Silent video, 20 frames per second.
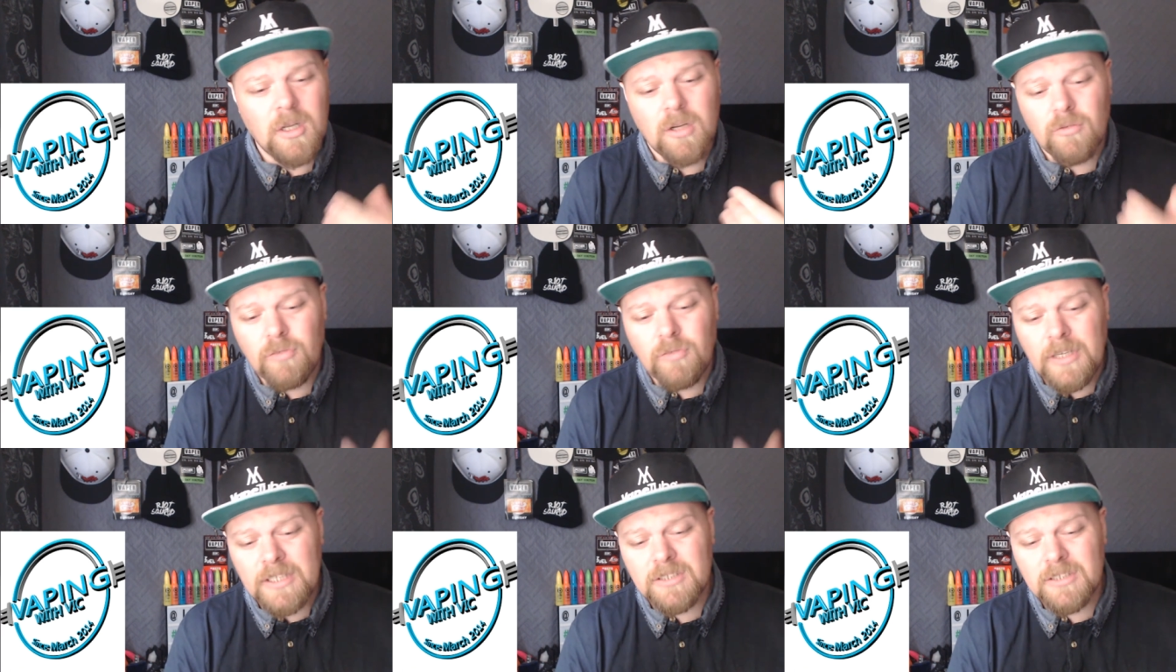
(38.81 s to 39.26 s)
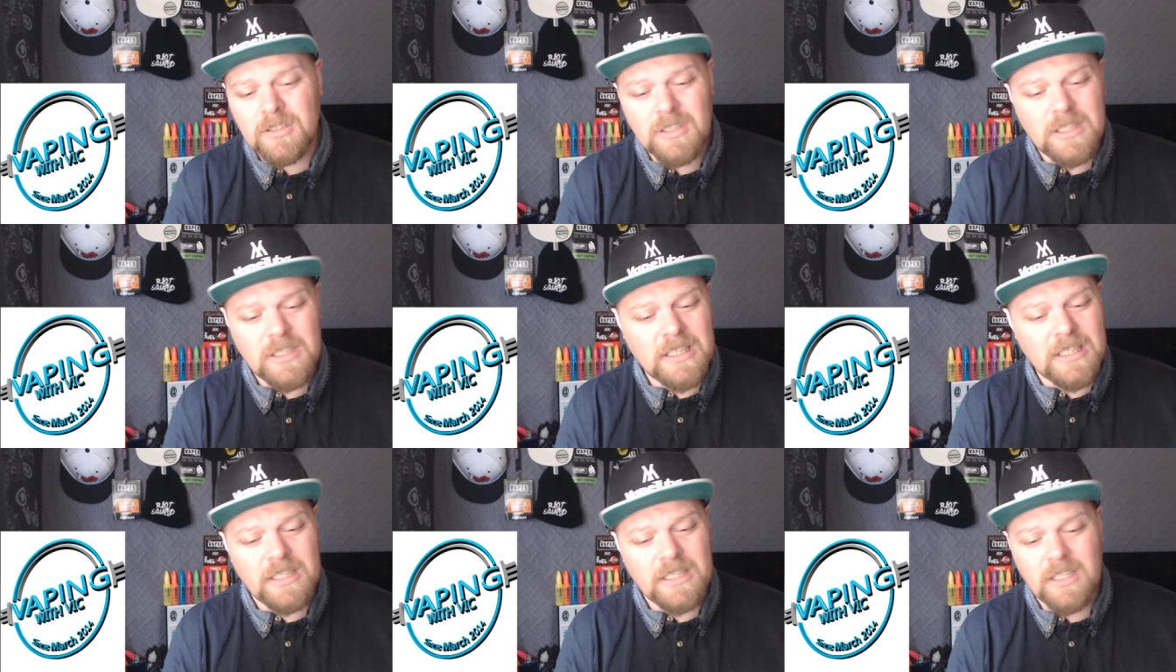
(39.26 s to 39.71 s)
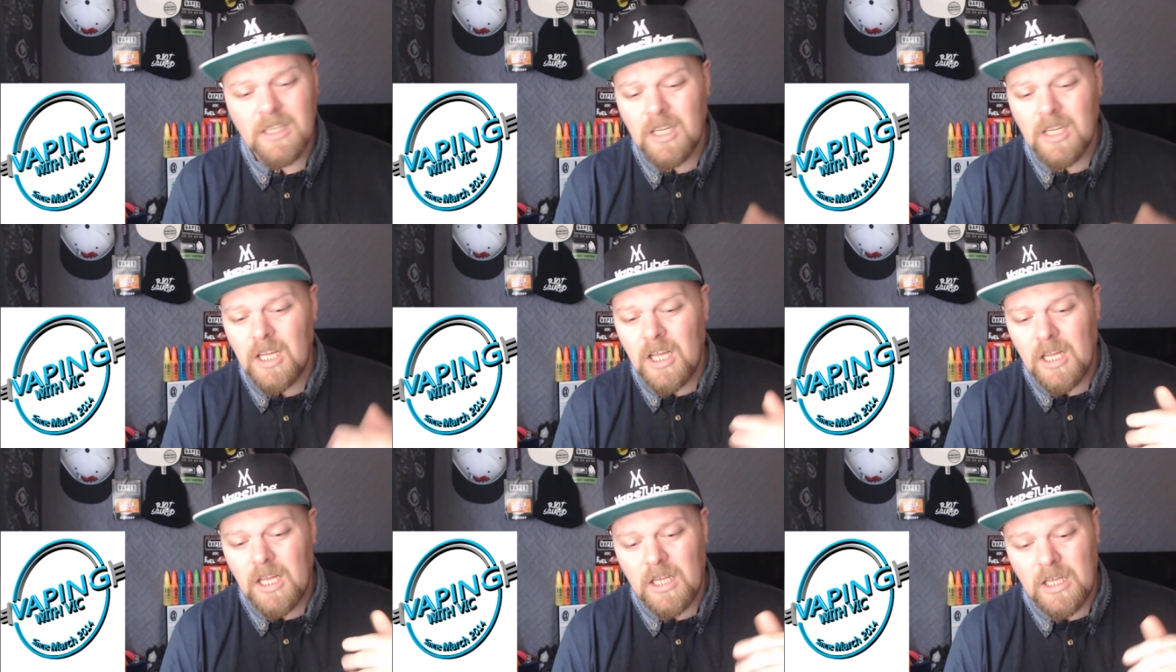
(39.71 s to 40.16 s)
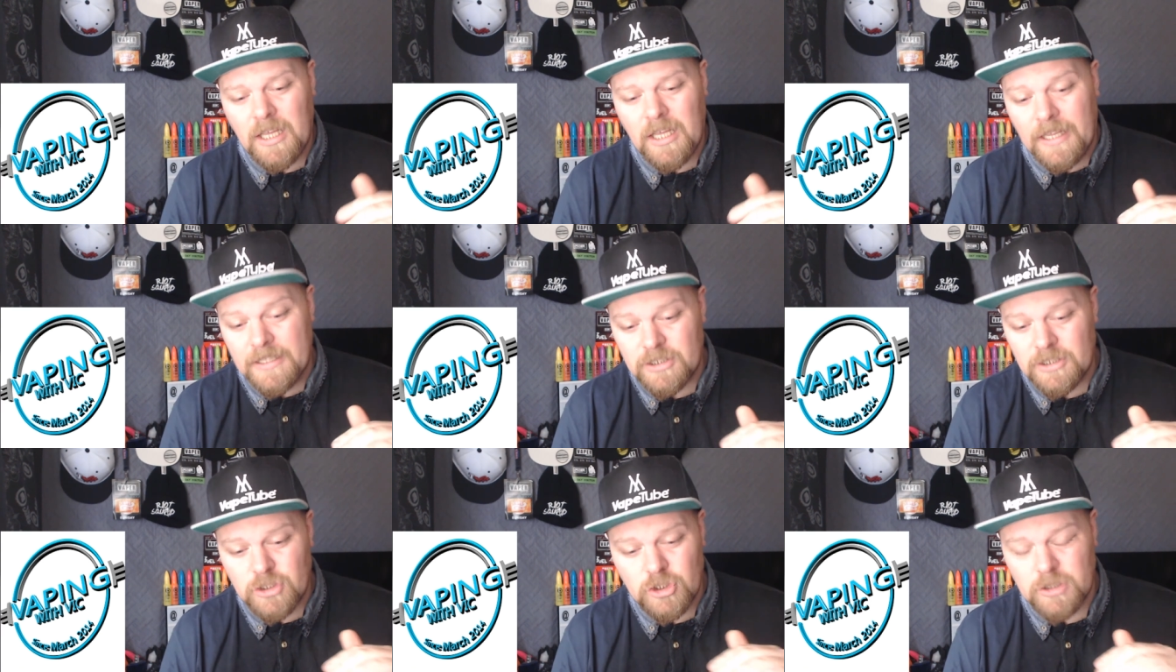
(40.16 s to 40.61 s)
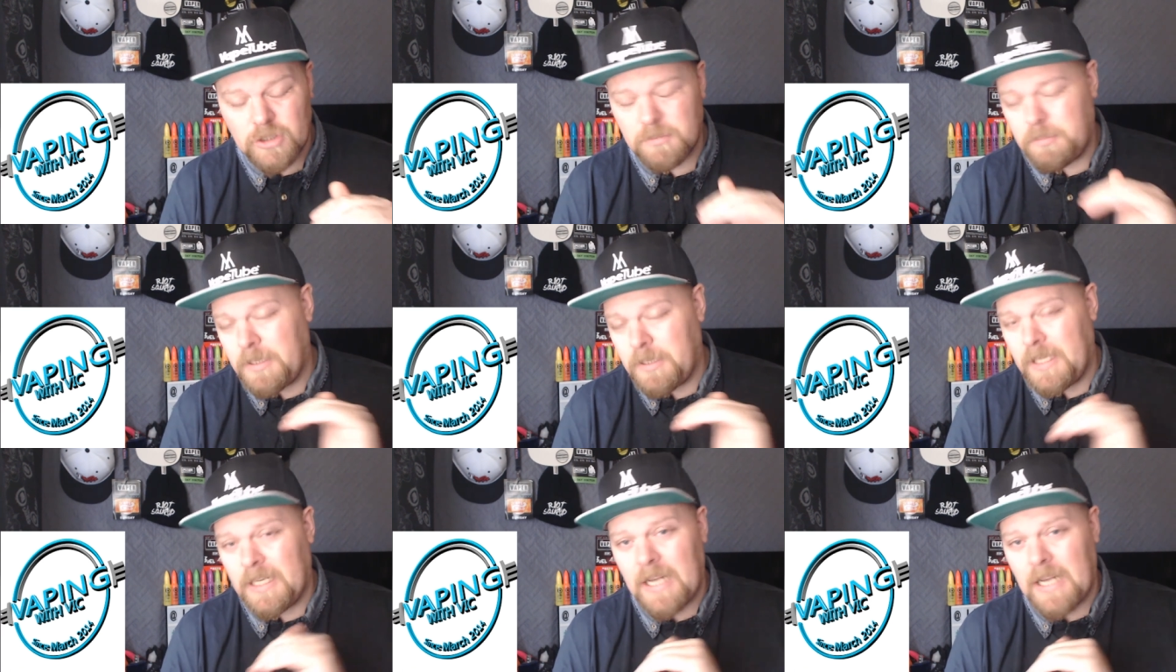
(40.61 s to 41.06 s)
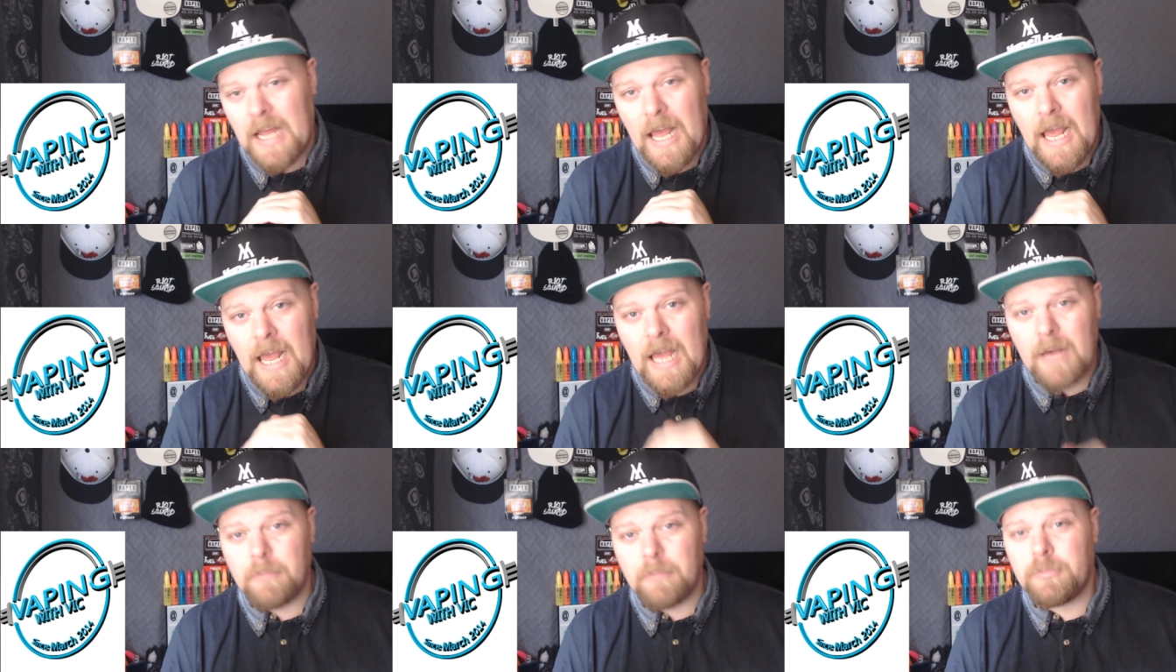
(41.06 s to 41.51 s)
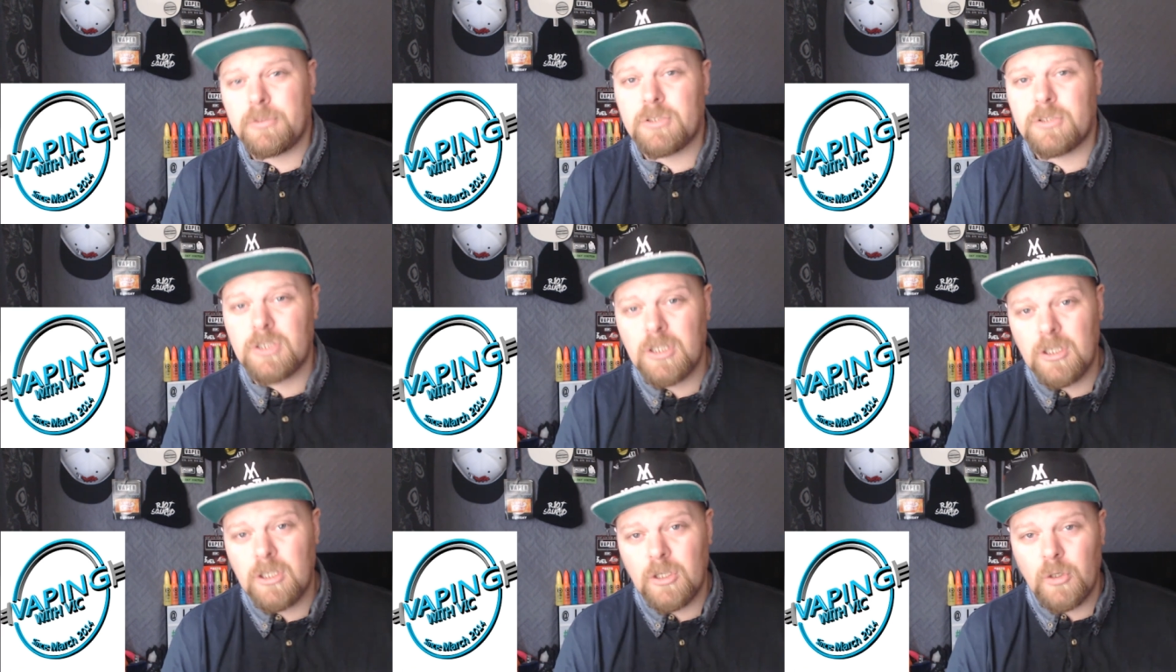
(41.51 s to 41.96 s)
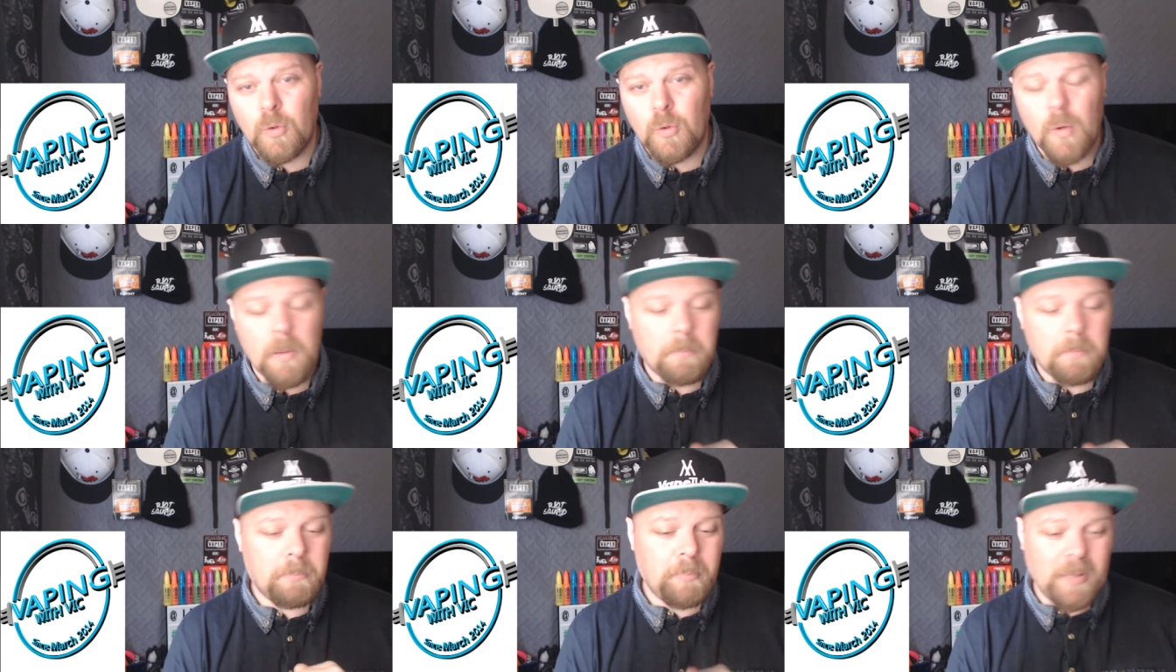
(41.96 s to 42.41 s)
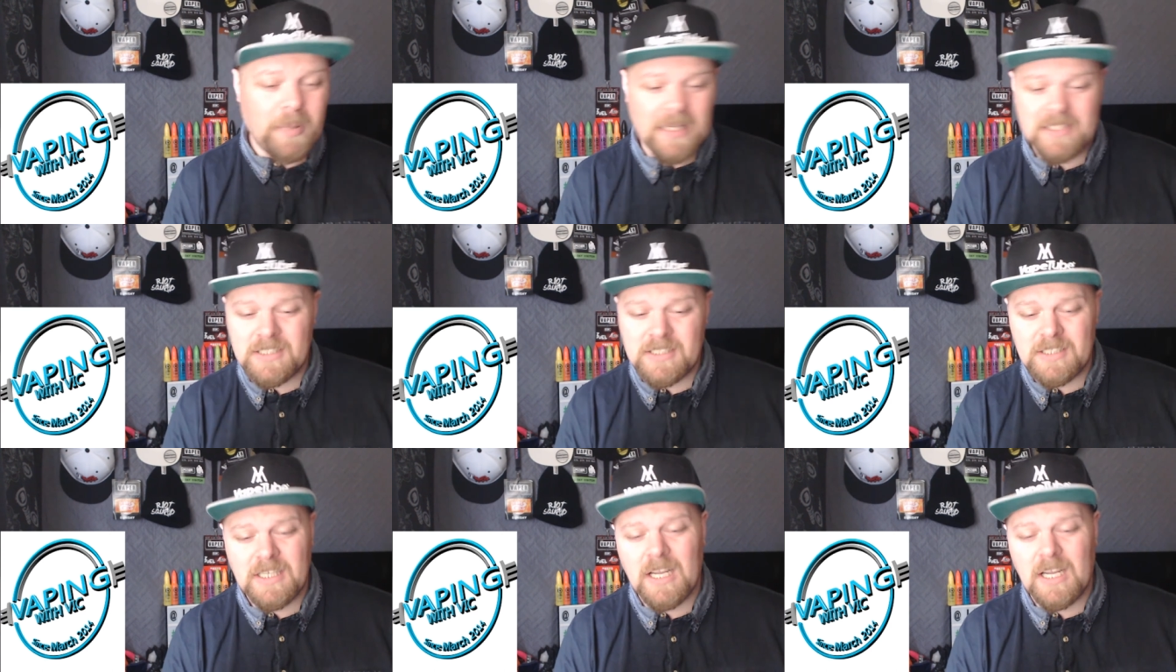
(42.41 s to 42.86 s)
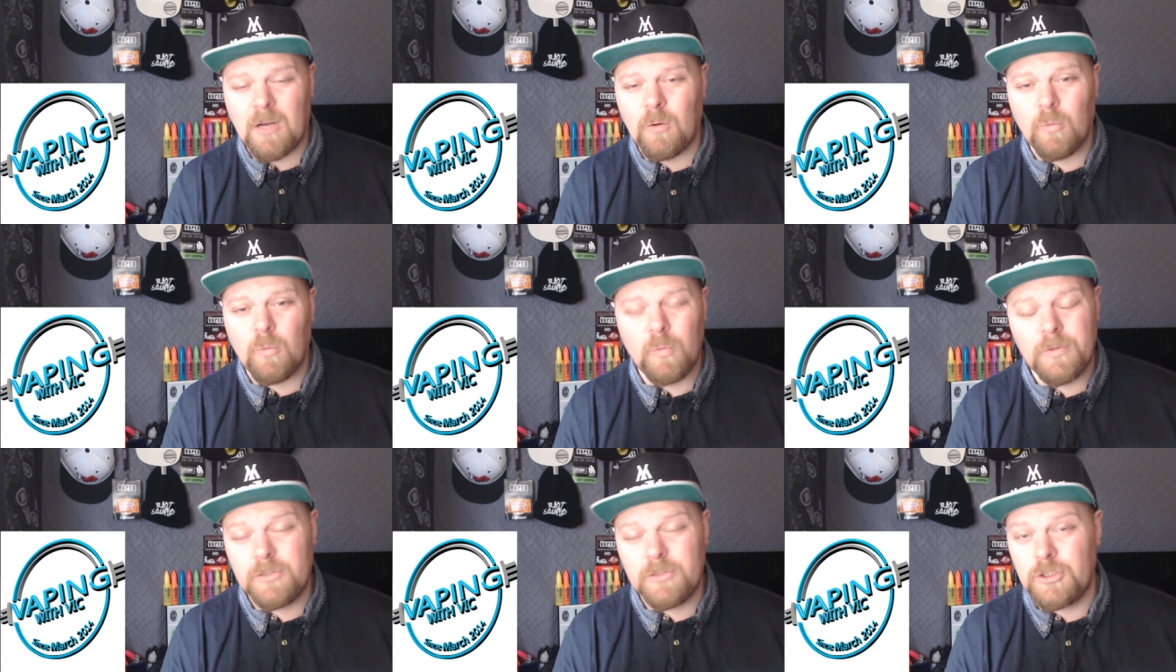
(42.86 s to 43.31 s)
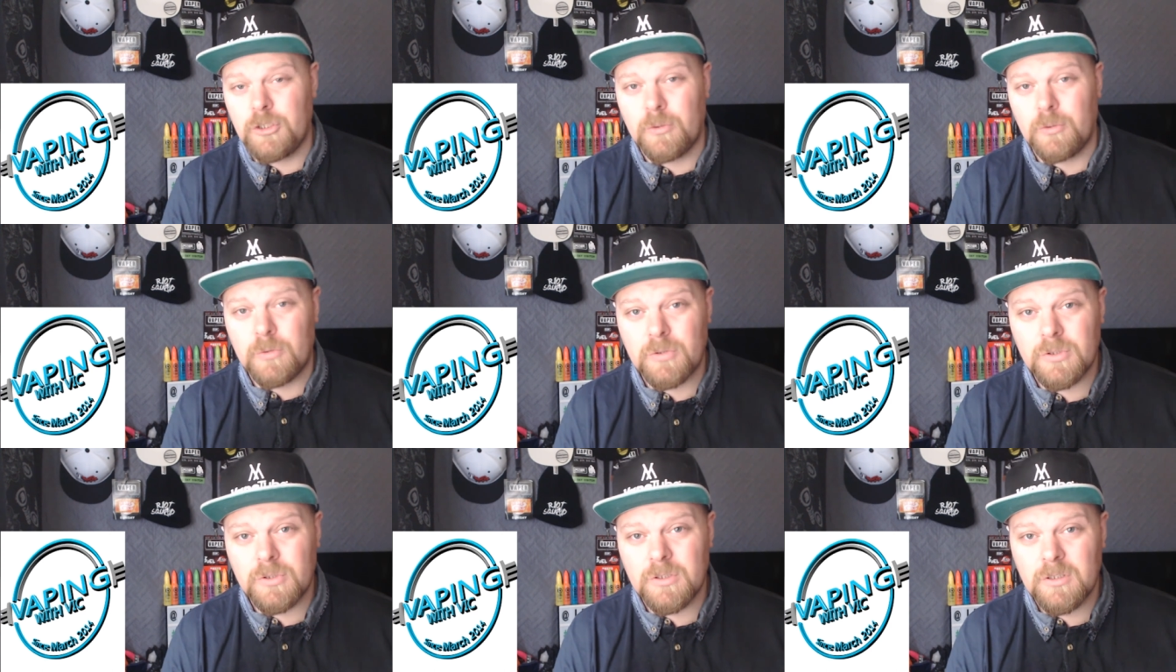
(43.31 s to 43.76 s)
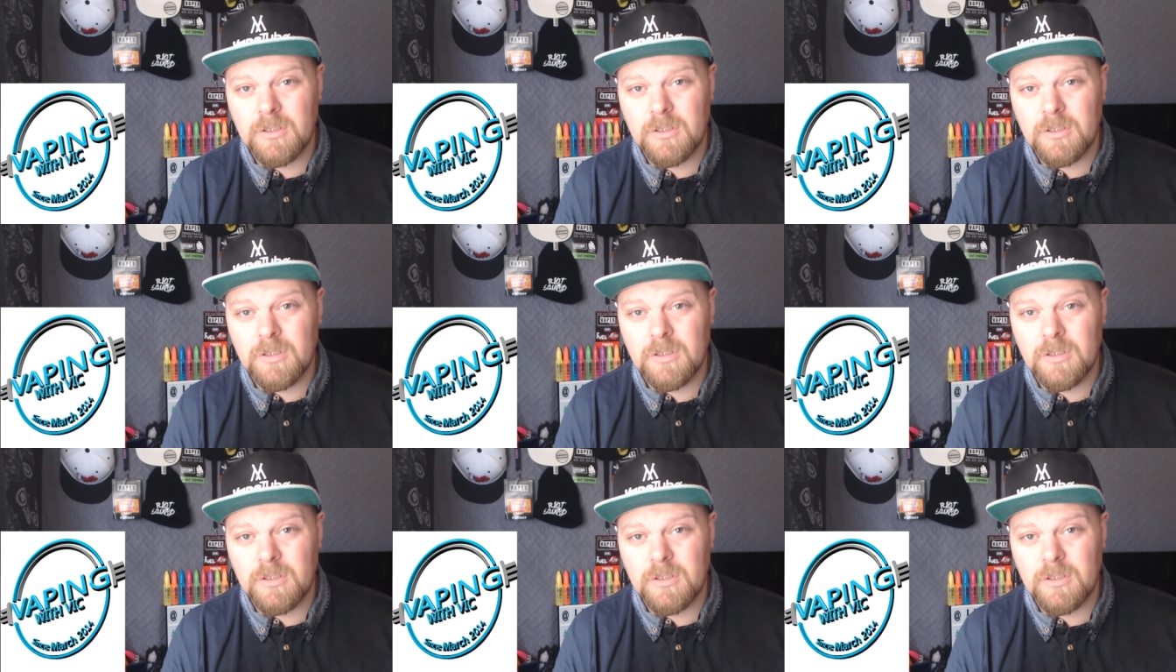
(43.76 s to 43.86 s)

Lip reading: recently it's just been absolute pissing out with juice.